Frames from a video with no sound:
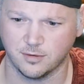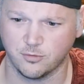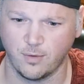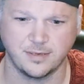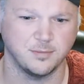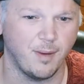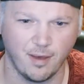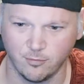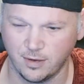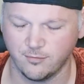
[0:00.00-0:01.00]
correct
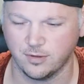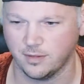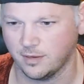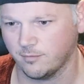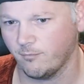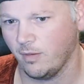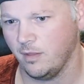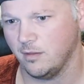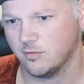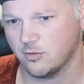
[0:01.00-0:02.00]
amount and everything.
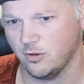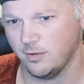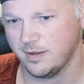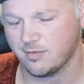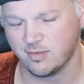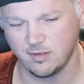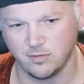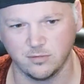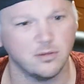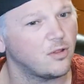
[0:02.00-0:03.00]
So it's
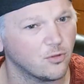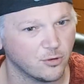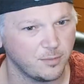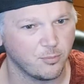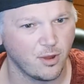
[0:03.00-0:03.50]
still a learning